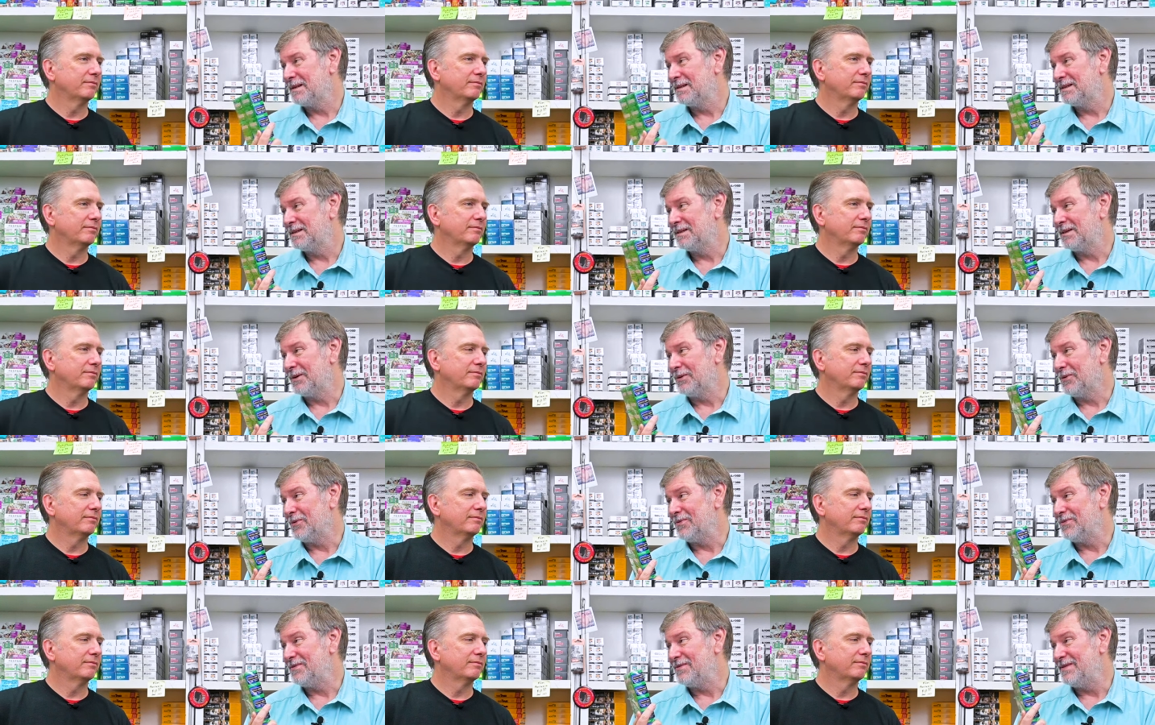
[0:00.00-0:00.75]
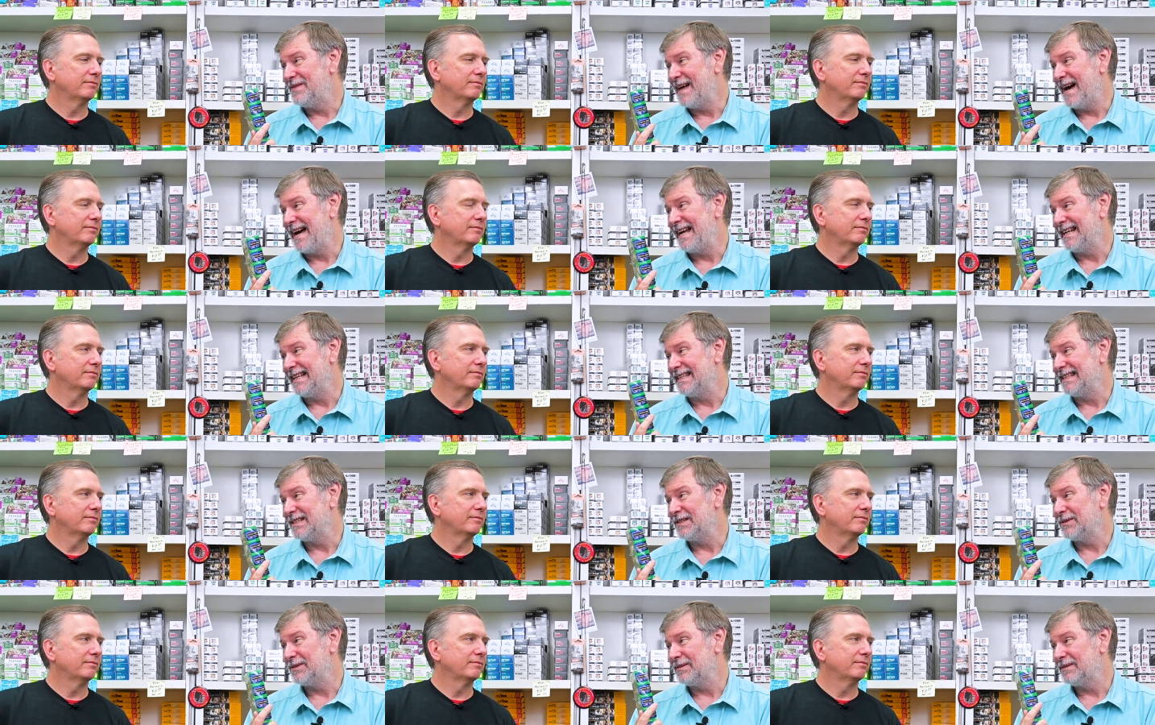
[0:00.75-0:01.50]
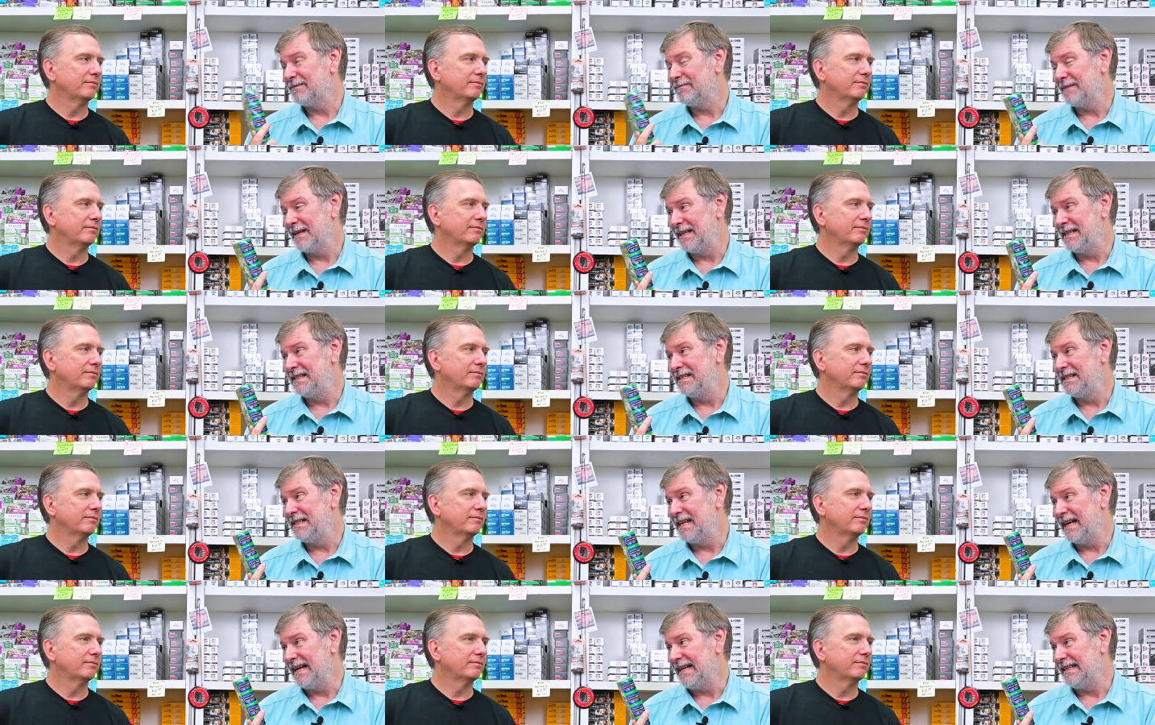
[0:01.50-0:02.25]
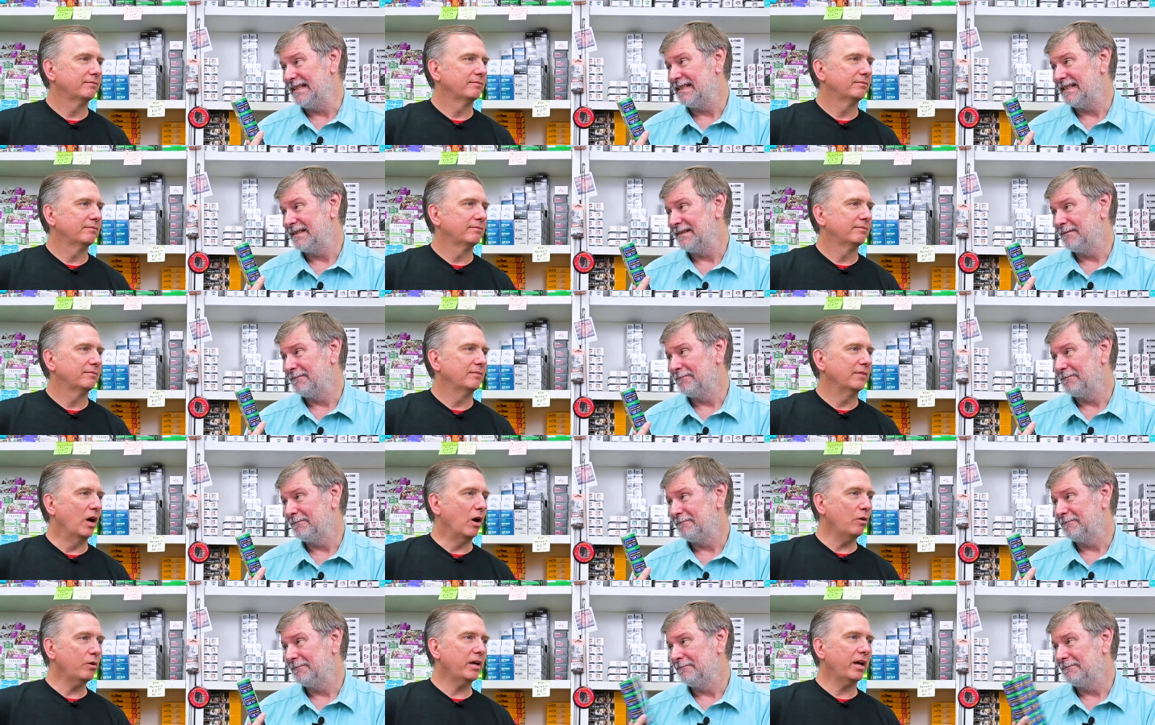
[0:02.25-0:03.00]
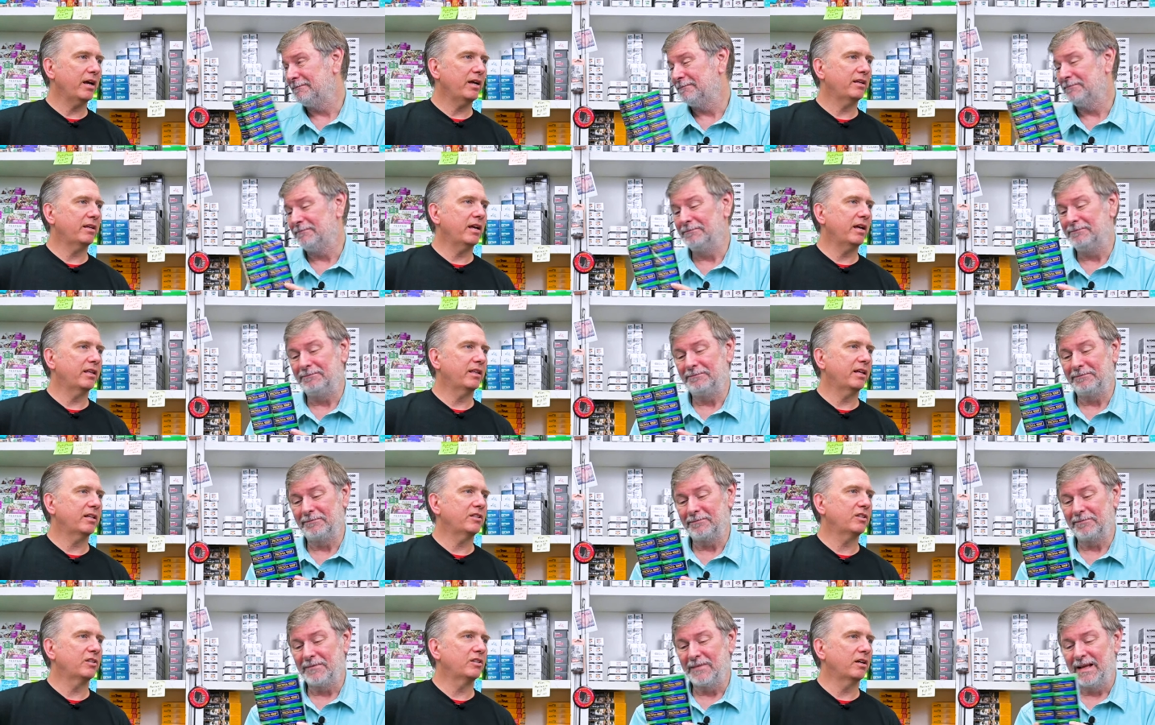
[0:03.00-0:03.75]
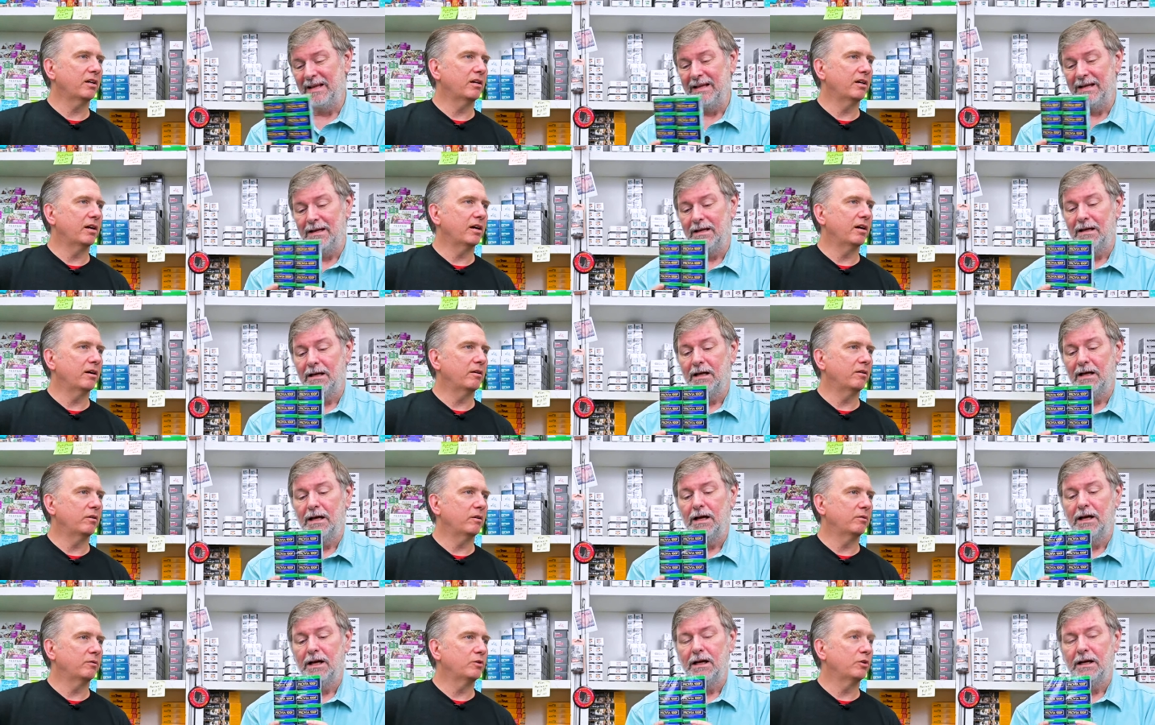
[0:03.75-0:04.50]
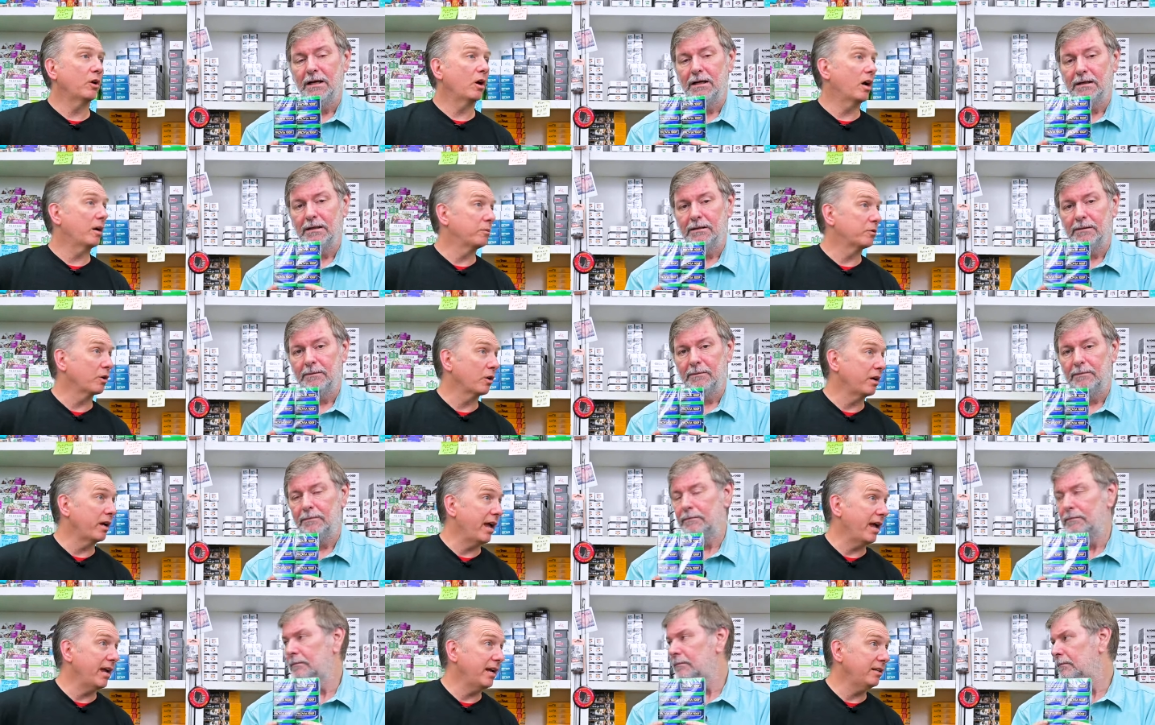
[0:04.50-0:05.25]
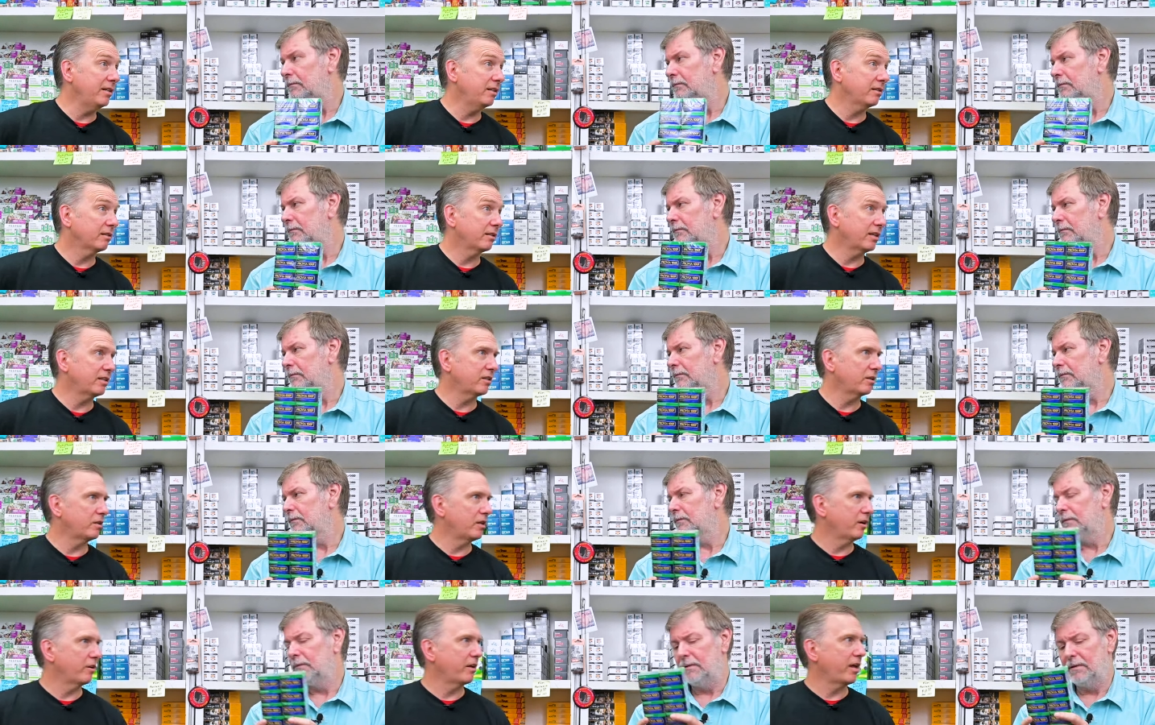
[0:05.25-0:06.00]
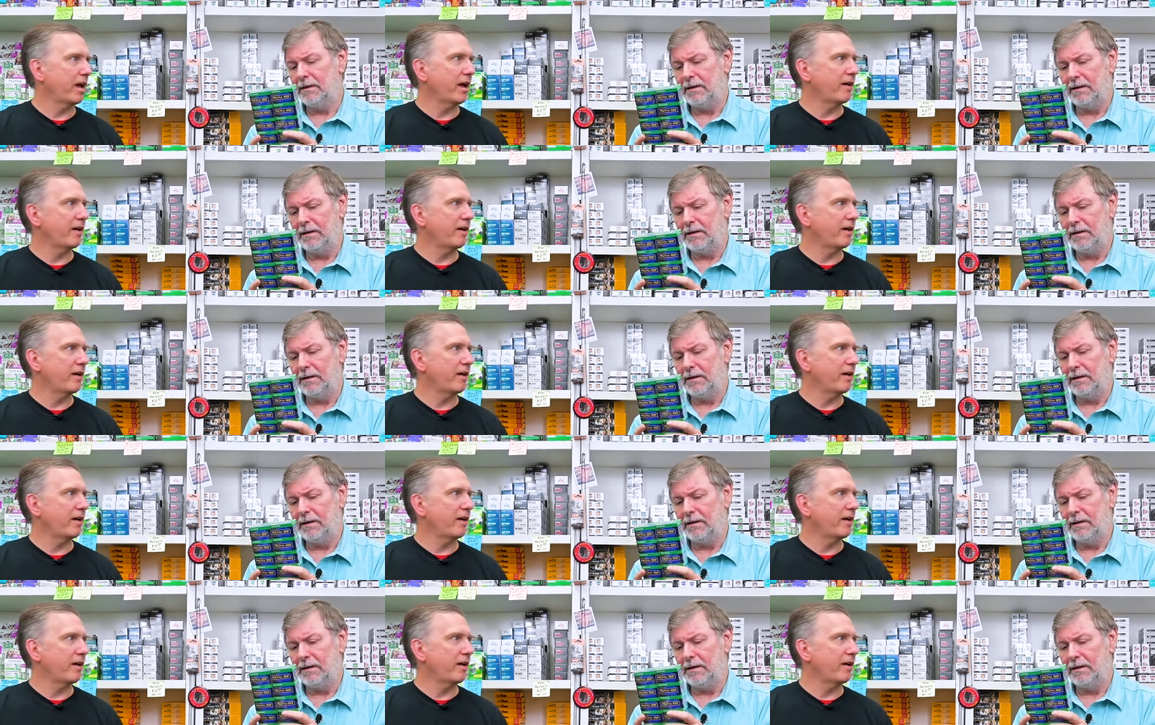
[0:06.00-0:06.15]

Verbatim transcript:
Speaker 1: so that is in date.
Speaker 2: Okay, yeah, that's, uh, I'm sorry, eight? That's a year and a